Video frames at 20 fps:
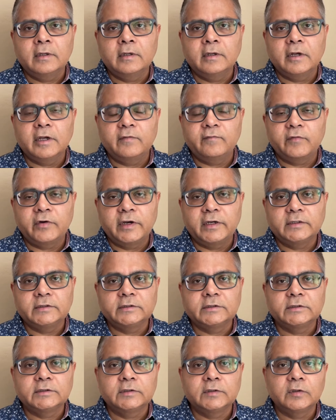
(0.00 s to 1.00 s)
Hi
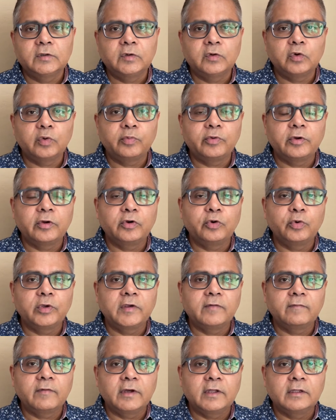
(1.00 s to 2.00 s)
friends, hope you are
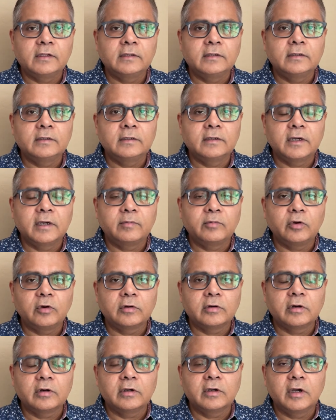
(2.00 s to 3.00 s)
doing well. I'm
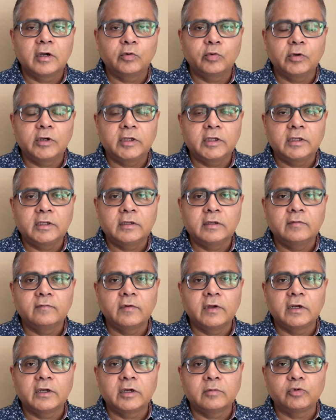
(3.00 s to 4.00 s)
Dr. Ganguly.
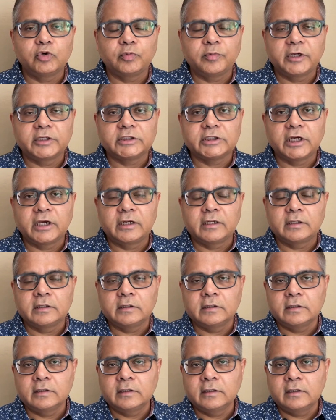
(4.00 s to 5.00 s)
Welcome to my channel.
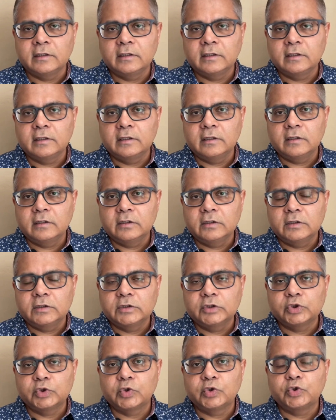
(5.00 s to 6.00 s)

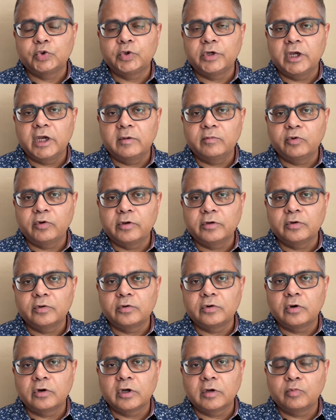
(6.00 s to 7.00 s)
So today I'm going to
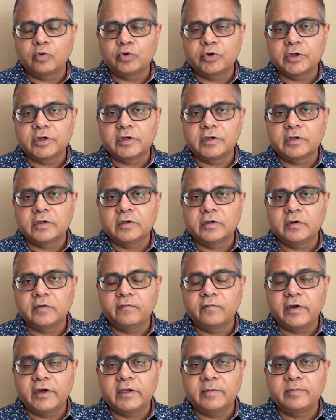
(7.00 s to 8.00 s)
talk about a
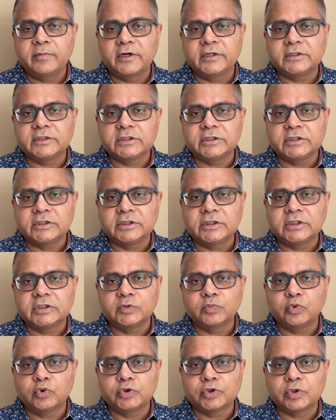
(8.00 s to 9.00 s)
very prestigious
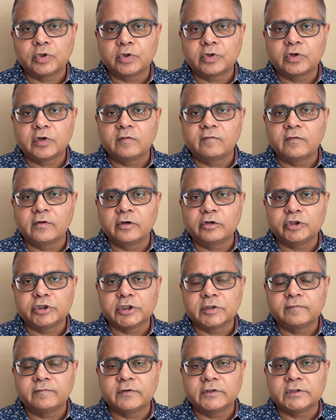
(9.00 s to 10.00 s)
postdoctoral
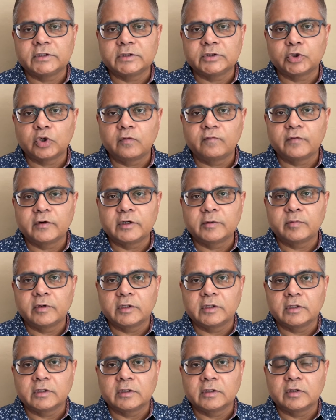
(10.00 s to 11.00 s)
fellowship which is offered by
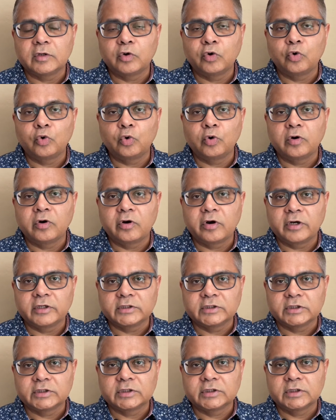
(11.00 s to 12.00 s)
the Rote
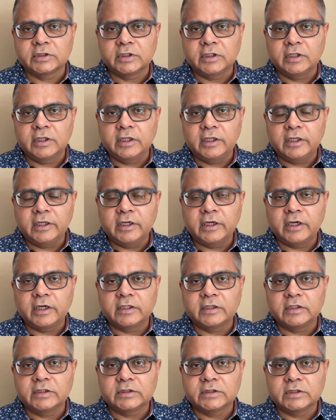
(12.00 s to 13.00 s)
Trust,
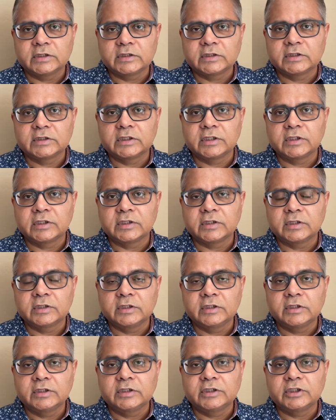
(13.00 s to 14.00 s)
and this is the
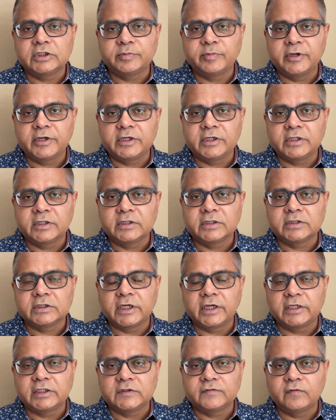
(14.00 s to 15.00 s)
Schmidt
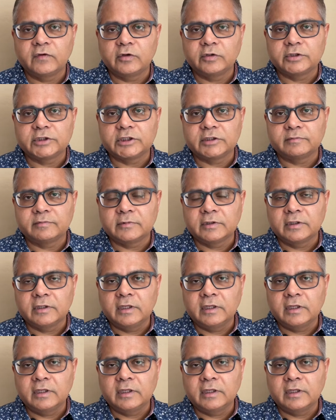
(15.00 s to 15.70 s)
Science Fellowship.